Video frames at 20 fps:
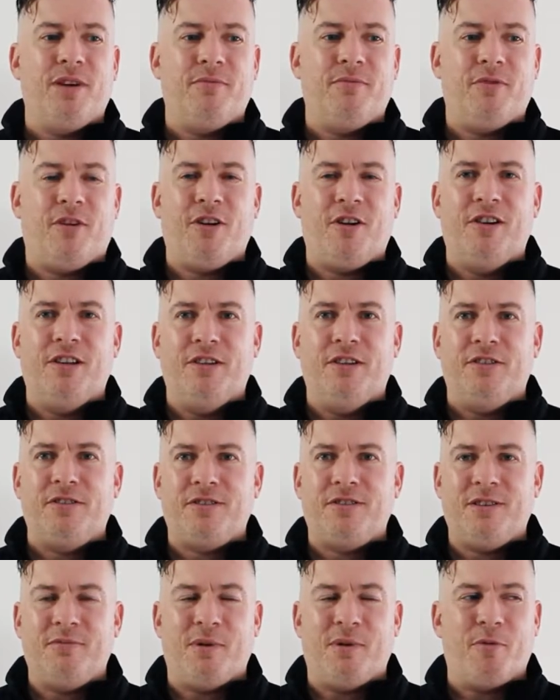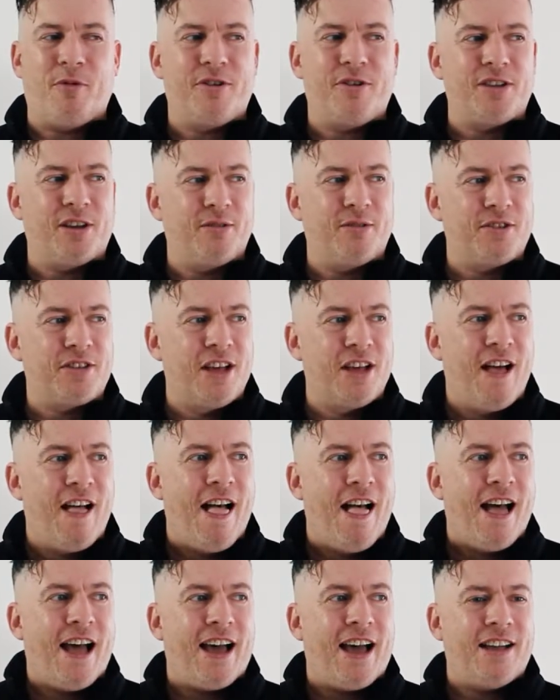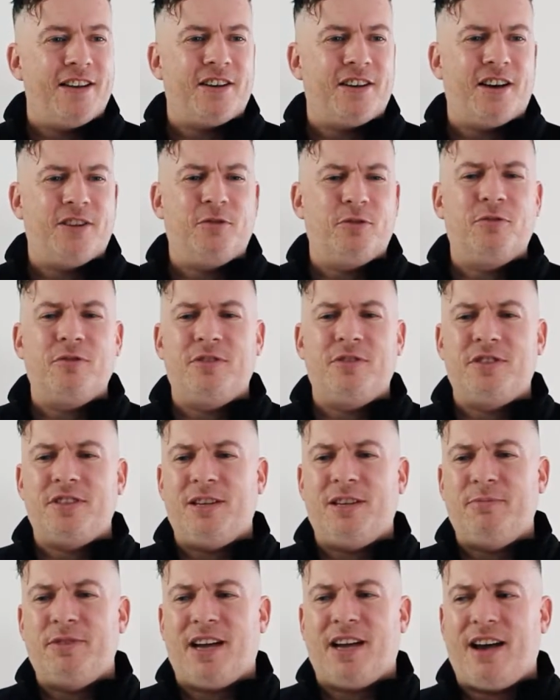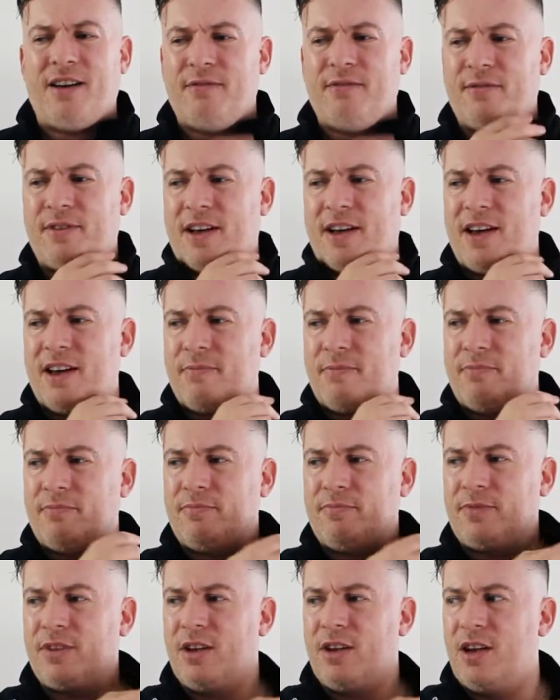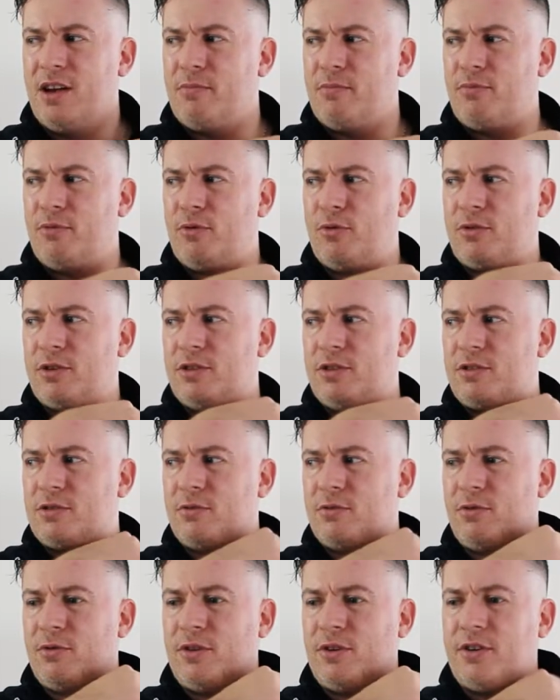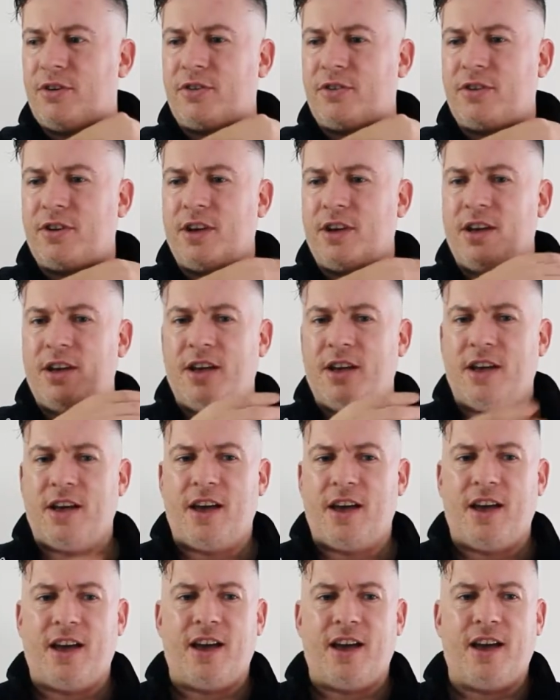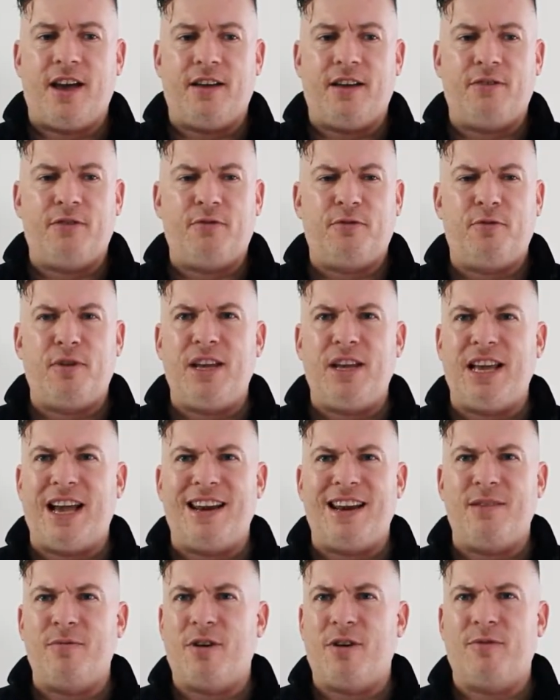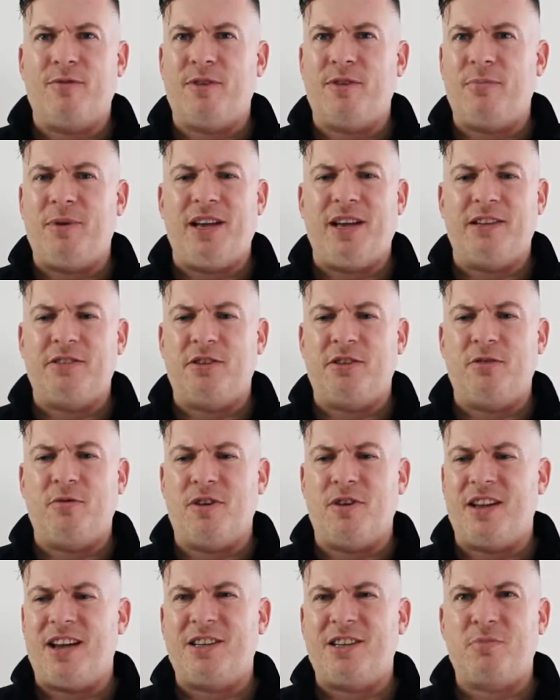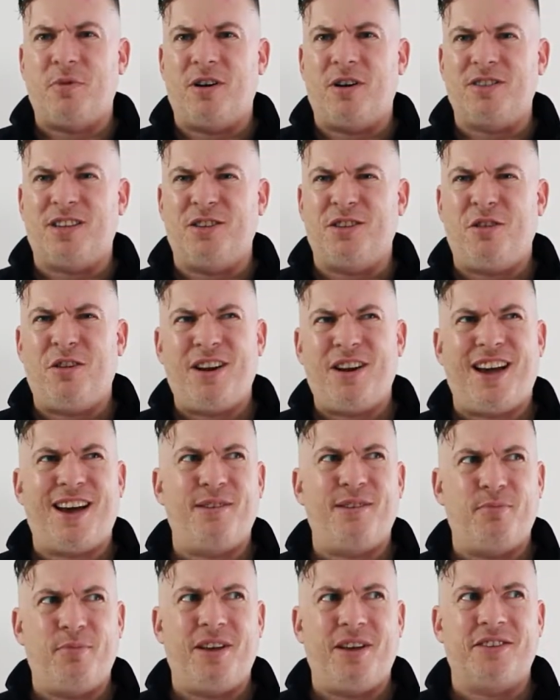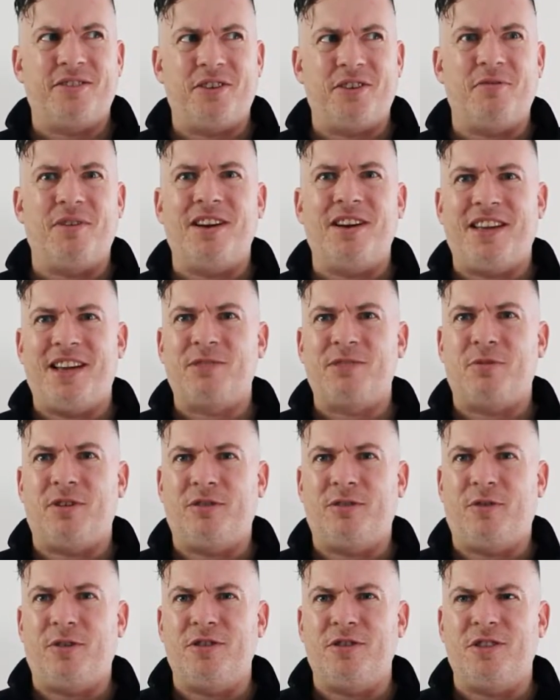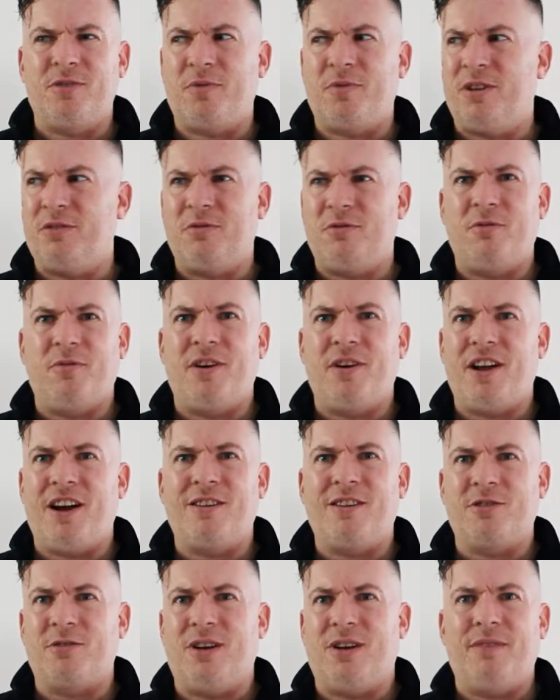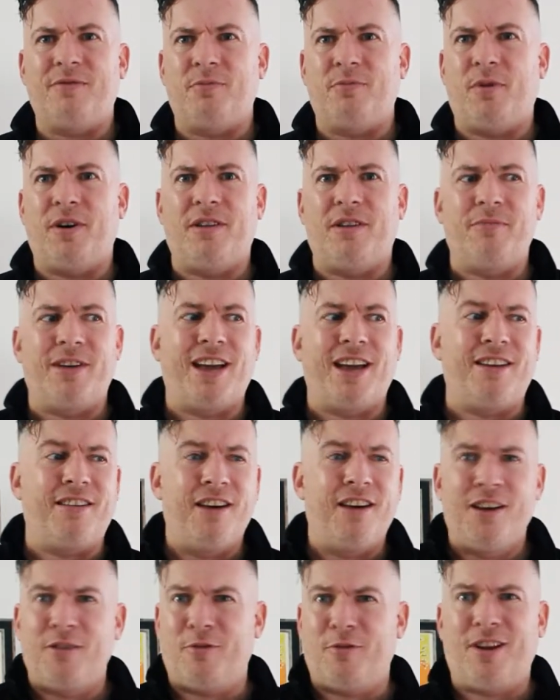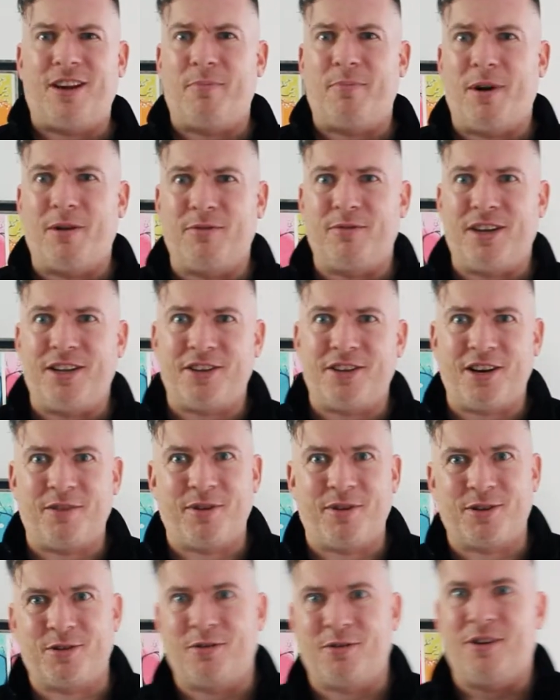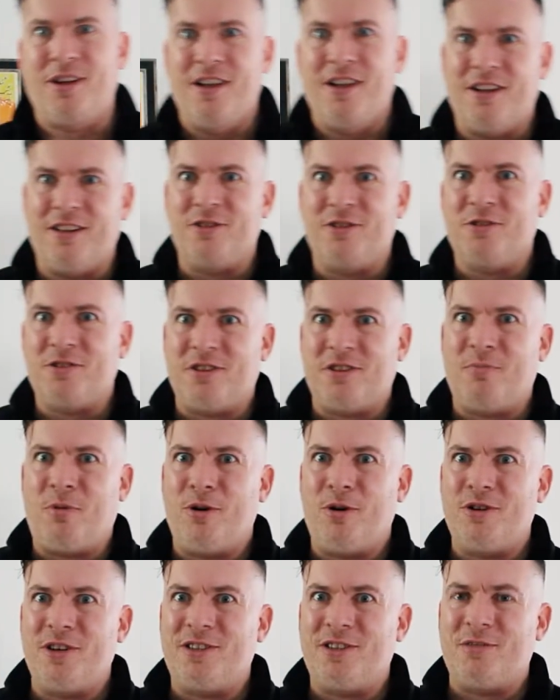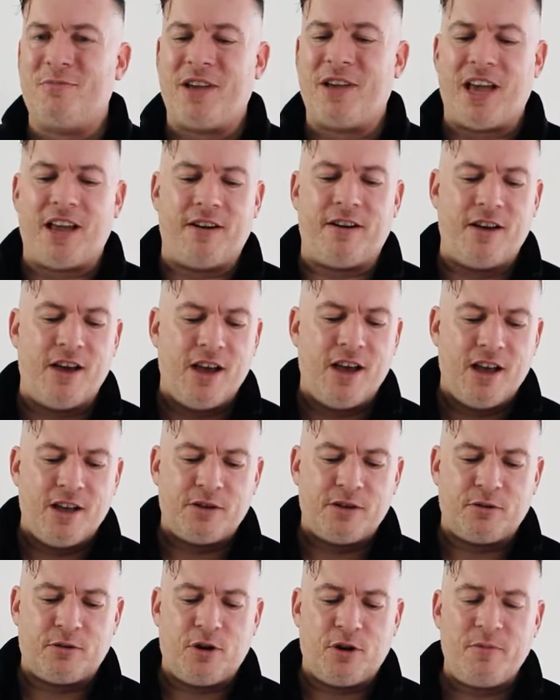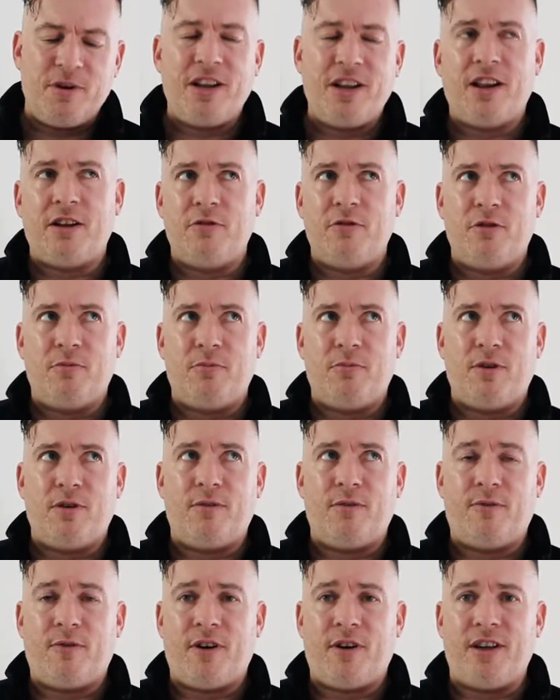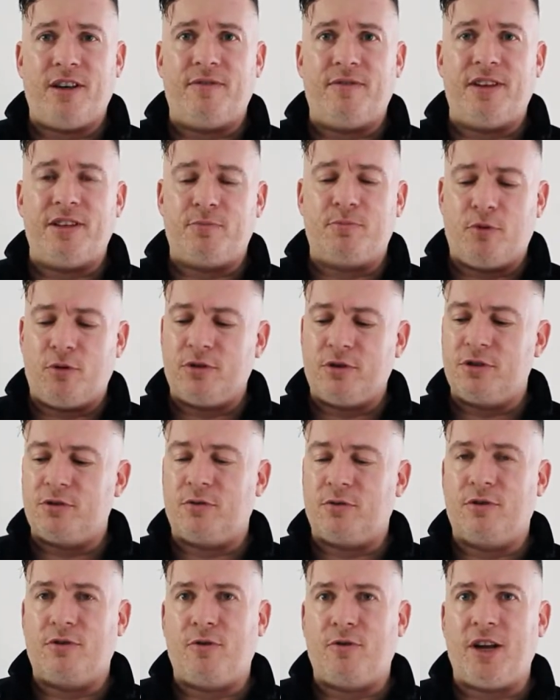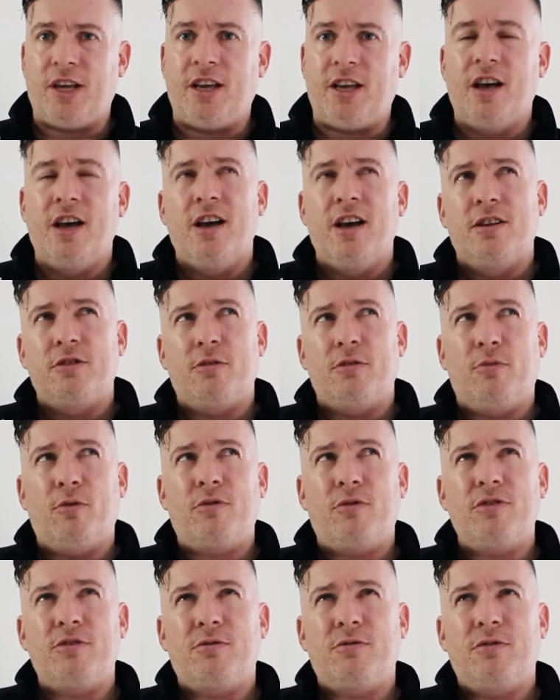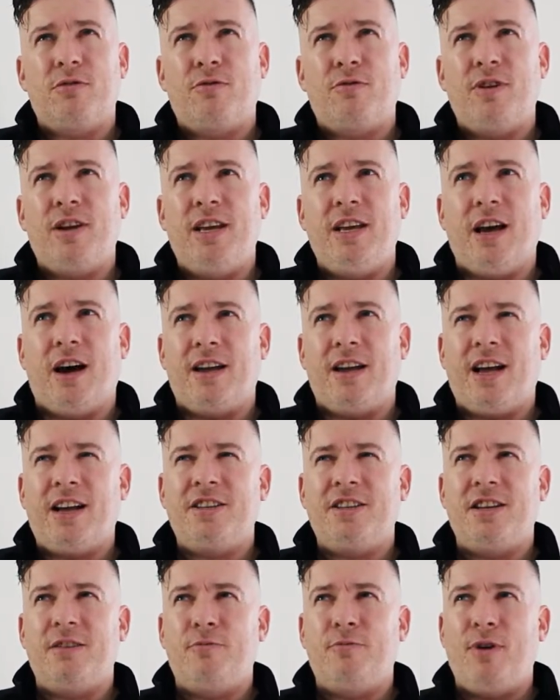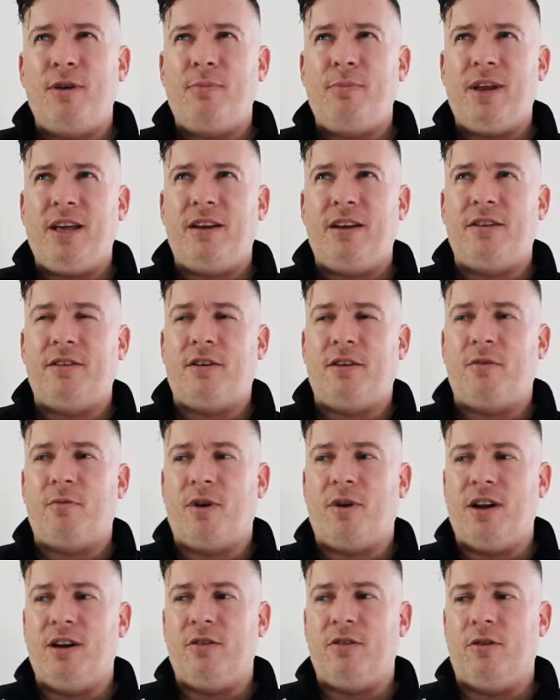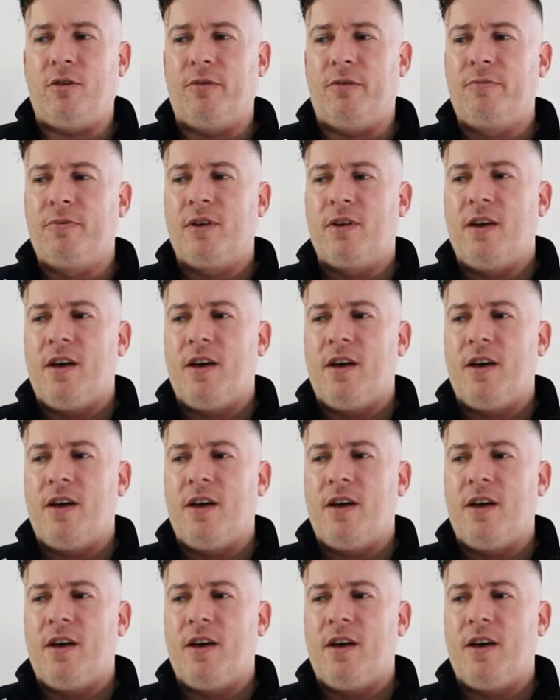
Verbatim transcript: in Ireland, in my mother's house. And I don't seem to have um, Broken Sword uh, three anywhere for the PS2 or the Xbox. I thought I had the PS2 and the Xbox versions, but I don't know where they are, so I'll have to buy them again. They're like a pound each anyway, so I'll just I'll purchase them again. So coming in at number five is Broken Sword 3. So Broken Sword 3, I actually replayed it there a while ago.